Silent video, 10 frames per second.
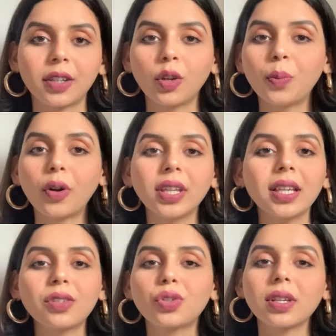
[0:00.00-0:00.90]
Your body
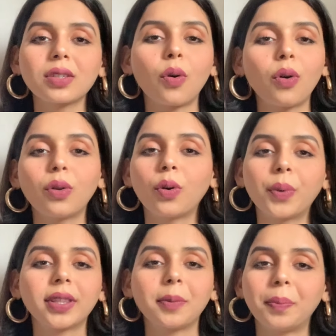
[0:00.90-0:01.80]
is just all
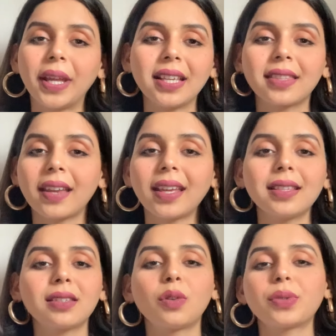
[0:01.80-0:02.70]
over the place. There
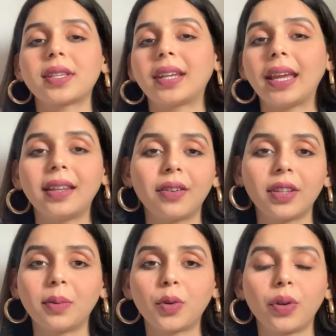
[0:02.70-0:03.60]
is no circadian
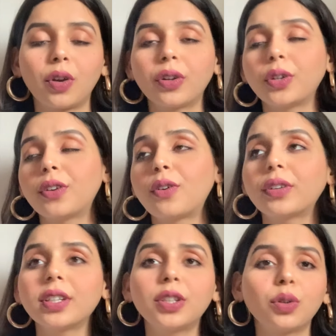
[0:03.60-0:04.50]
rhythm going on. You're not
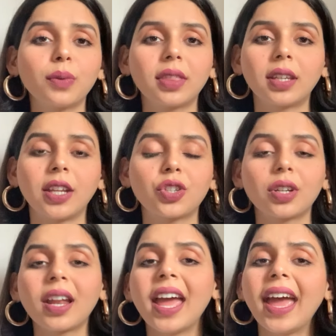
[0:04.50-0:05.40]
in tune with the
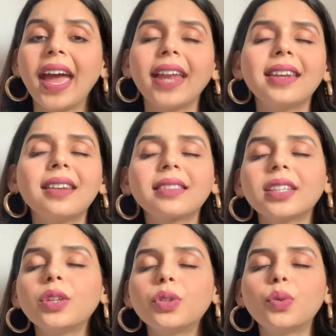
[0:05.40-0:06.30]
nature, and nothing
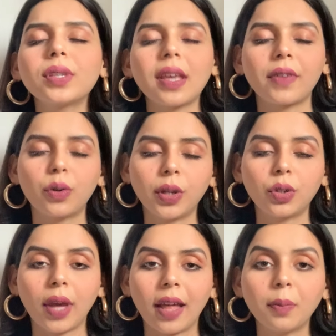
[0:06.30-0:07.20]
you do is ever going to
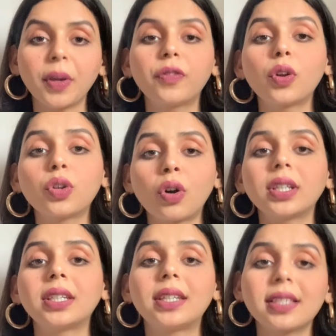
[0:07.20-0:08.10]
help if you're
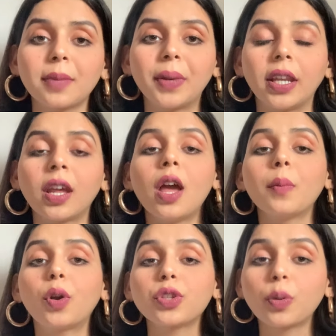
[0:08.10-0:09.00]
not disciplined,
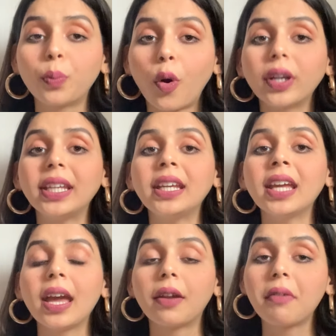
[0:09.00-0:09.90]
because your body
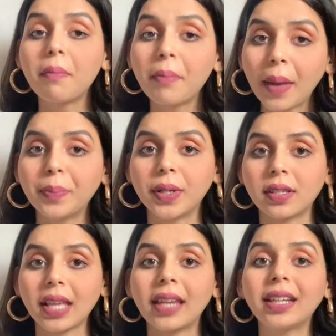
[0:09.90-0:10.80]

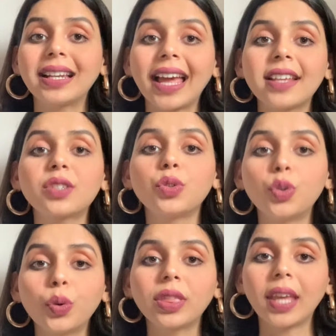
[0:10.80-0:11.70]
remembers and it likes to
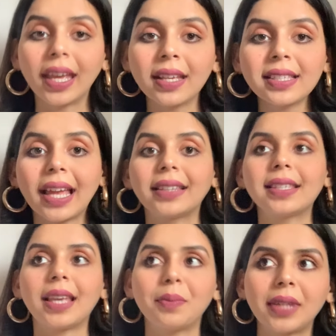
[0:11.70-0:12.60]
do things at the
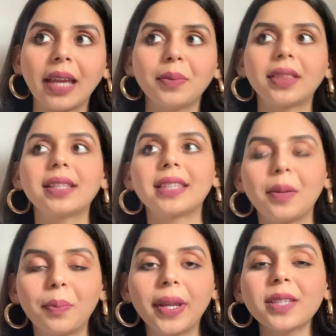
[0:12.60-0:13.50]
same time and the same
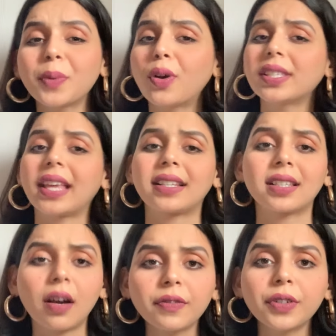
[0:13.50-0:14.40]
place, because that's
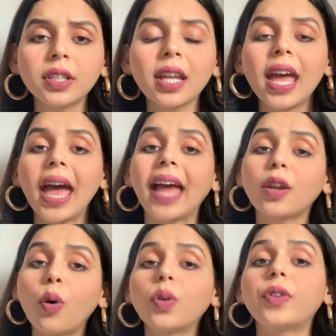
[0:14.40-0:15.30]
comfort, and
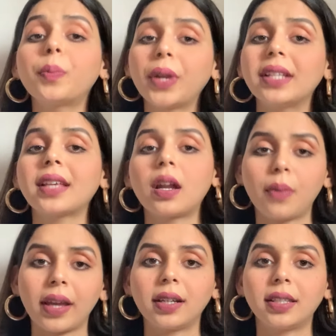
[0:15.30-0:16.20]
all of our brains are
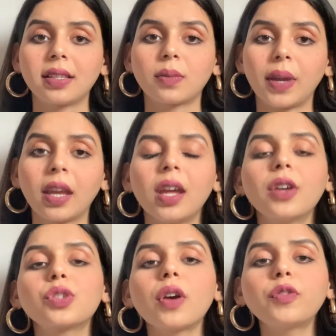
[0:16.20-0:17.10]
wired this way.
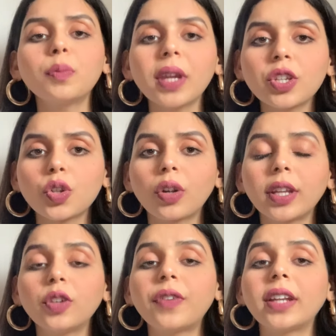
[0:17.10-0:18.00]
So you have to make sure that
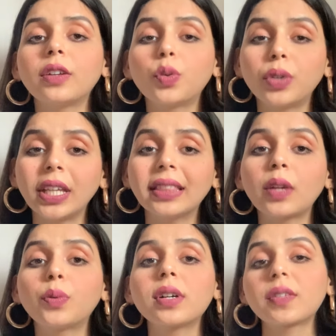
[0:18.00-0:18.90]
you find a routine that
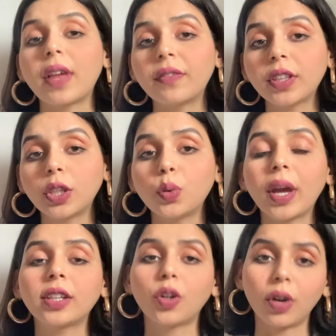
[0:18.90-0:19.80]
works well with you
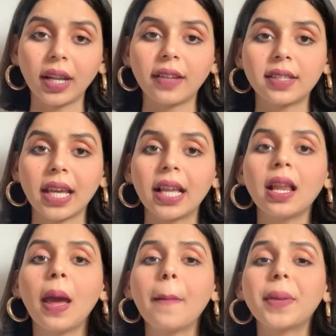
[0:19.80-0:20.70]
and your lifestyle,
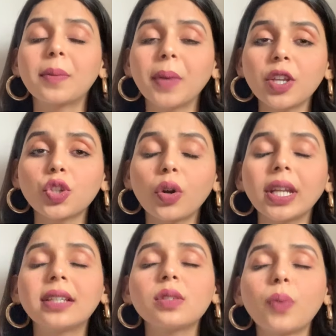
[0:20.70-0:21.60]
but make sure
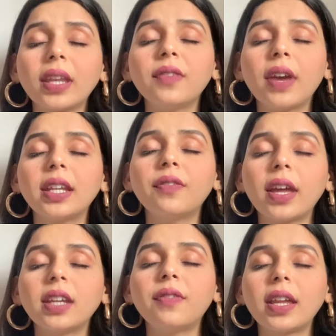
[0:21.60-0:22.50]
it is very, very,
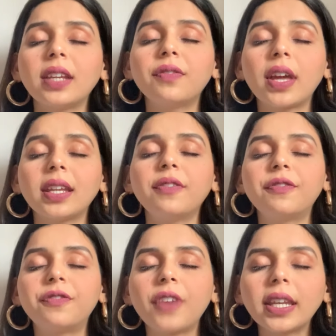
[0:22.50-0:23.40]
very, very, very,
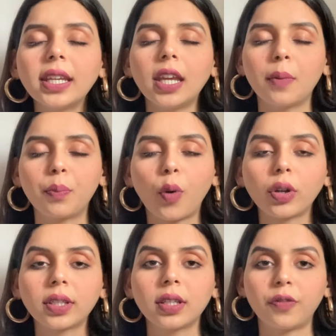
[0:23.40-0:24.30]
very
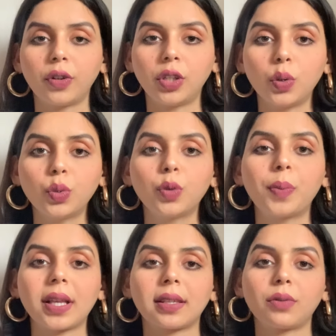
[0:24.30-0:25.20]
important for you to
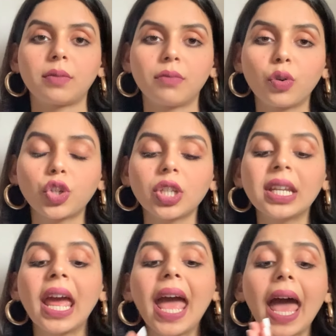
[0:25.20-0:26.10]
pass out a
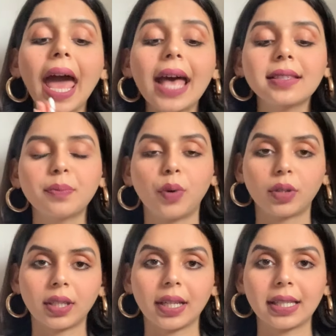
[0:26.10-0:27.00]
motion, as
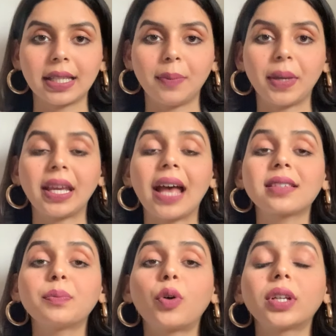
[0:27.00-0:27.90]
important as sleeping, as
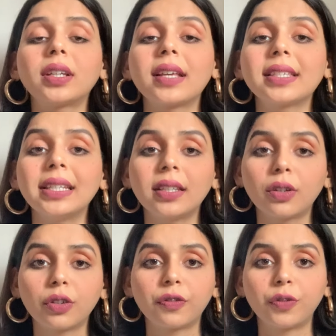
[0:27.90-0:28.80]
important as eating
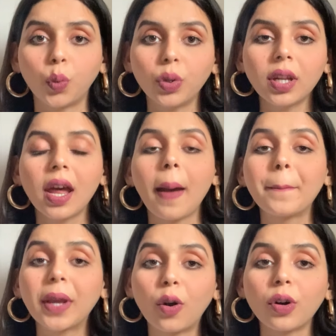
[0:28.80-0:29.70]
good food,
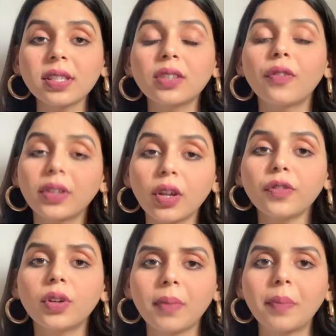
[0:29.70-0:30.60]
because you have to
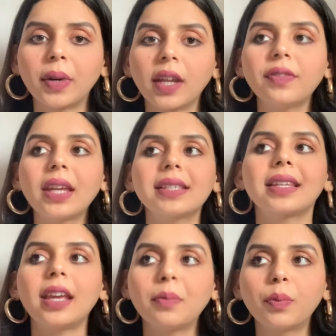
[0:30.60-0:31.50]
remember, if there is an
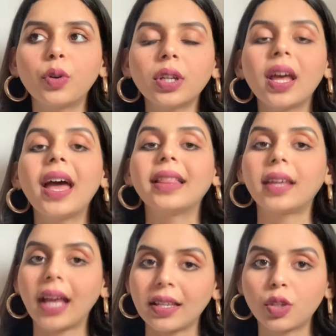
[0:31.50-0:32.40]
input, there
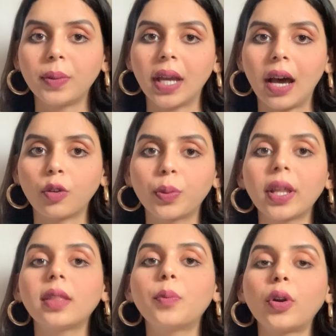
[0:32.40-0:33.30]
has to be an output,
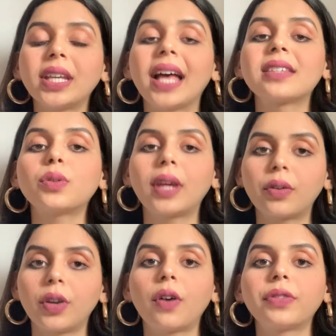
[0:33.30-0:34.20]
and the body has to get
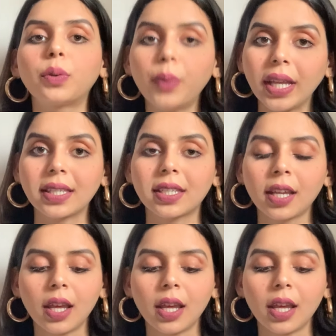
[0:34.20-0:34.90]
rid of the waste.